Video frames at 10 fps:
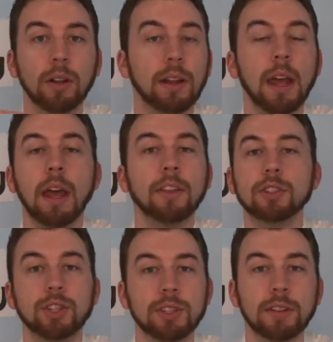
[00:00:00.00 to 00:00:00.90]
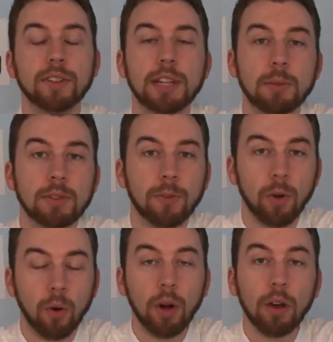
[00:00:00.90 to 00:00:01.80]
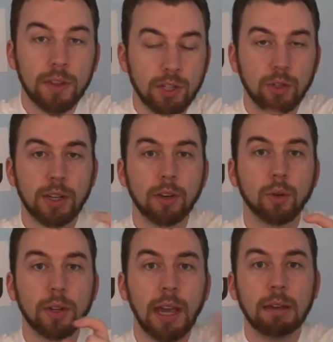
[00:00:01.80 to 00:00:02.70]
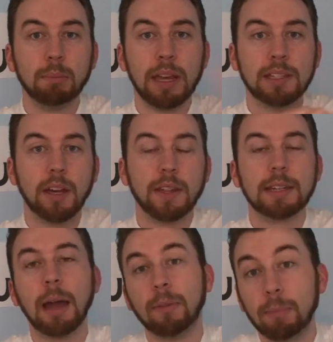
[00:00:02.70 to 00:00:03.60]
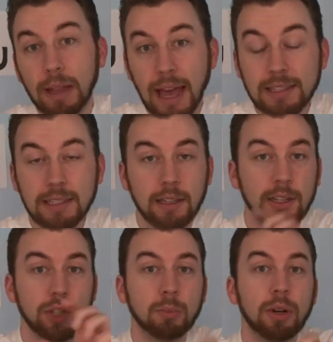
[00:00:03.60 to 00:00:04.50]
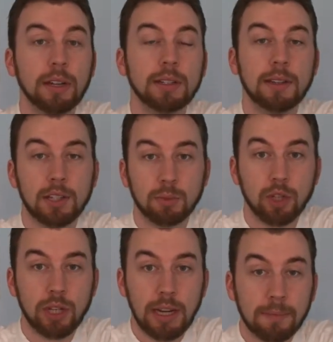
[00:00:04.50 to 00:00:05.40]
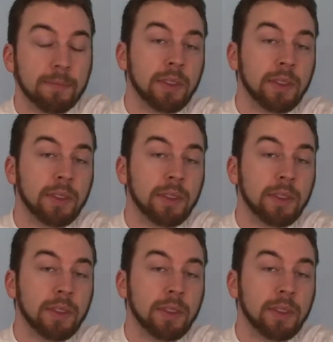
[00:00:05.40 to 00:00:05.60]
and there's just different types of oil that you can create based on the type of plastic that you put into this machine.